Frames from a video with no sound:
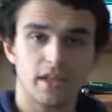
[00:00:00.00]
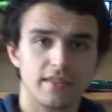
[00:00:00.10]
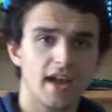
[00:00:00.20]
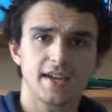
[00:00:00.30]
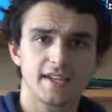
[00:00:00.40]

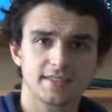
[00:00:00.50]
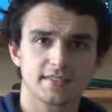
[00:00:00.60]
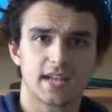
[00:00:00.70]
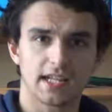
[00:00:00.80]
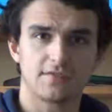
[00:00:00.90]
that
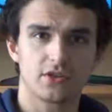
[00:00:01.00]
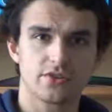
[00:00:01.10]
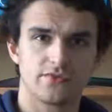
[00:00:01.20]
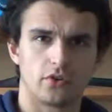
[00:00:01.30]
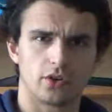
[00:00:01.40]
is colour
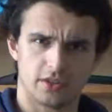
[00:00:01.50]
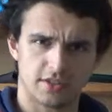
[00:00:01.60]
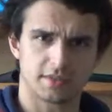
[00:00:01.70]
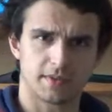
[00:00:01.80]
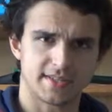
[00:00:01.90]
vision for you. That
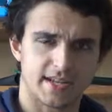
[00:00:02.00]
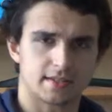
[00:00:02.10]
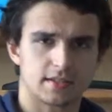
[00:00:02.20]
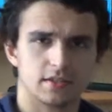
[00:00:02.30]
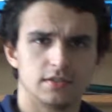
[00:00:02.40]
was a bit
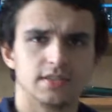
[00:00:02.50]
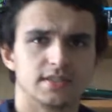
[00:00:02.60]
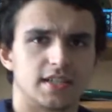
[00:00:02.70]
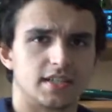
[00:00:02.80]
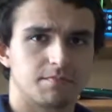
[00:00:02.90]
technical,
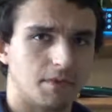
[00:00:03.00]
wasn't it?